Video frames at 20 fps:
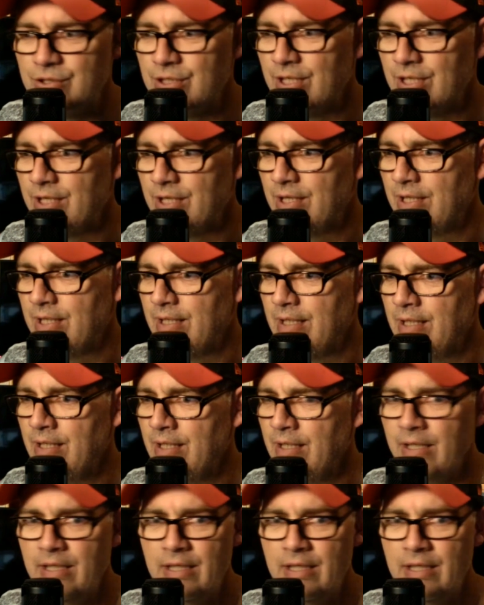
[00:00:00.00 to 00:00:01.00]
and the
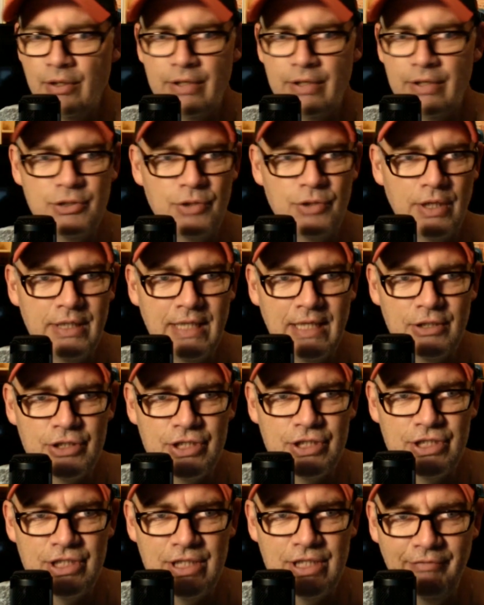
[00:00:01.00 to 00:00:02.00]
you know they tried to get
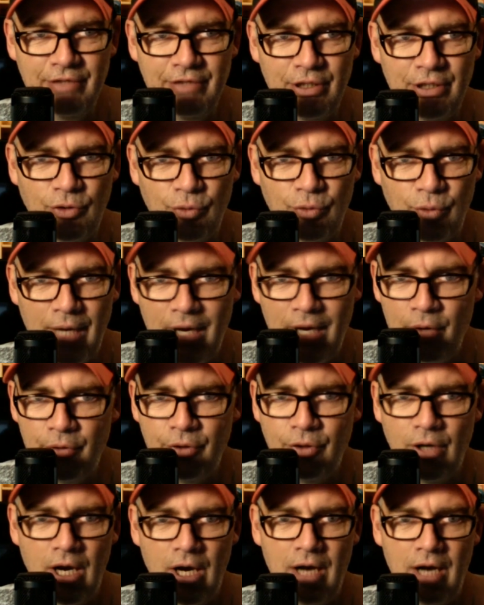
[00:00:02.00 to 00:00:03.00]
Steven
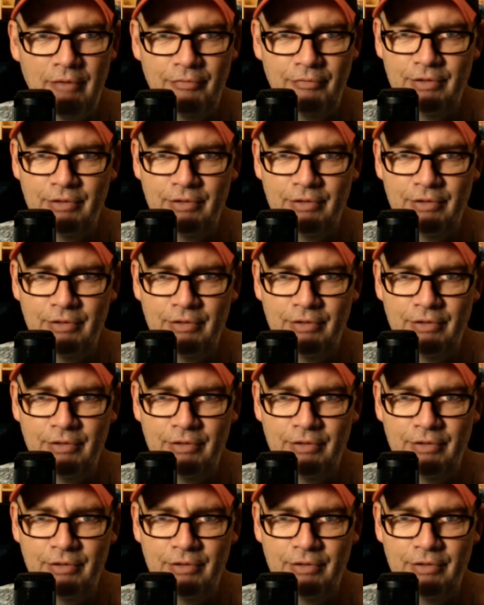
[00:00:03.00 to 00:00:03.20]
Crowder off